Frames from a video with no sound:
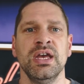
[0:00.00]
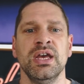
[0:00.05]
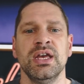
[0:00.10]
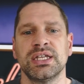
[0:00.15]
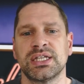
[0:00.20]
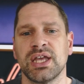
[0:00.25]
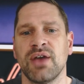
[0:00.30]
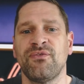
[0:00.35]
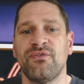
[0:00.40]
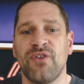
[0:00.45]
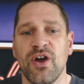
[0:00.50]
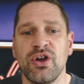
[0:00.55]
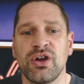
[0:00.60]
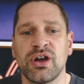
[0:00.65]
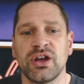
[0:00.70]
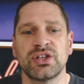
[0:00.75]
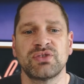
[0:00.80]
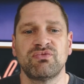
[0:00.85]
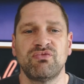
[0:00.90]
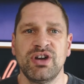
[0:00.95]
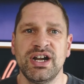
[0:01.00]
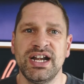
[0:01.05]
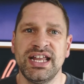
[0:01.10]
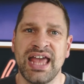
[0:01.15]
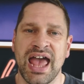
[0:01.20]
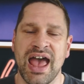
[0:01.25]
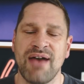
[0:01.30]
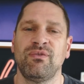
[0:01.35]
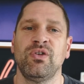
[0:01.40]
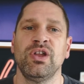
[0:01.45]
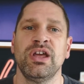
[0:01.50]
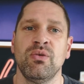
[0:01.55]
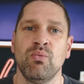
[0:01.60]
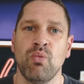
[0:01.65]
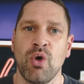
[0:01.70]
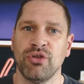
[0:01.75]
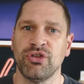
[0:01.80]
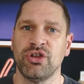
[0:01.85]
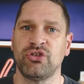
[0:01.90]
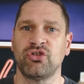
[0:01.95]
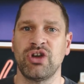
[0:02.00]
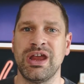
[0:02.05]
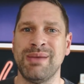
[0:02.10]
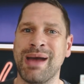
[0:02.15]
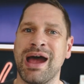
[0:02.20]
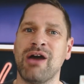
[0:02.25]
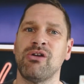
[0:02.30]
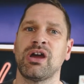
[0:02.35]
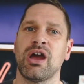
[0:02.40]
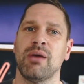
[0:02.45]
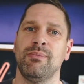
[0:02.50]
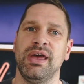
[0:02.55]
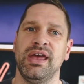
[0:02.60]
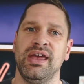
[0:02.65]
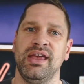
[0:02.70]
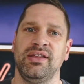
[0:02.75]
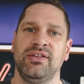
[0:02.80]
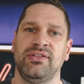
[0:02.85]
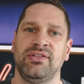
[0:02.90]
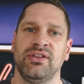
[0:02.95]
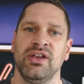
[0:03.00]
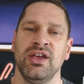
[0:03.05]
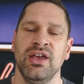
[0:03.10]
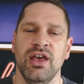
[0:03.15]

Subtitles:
So focus really heavily on what the dream outcome it is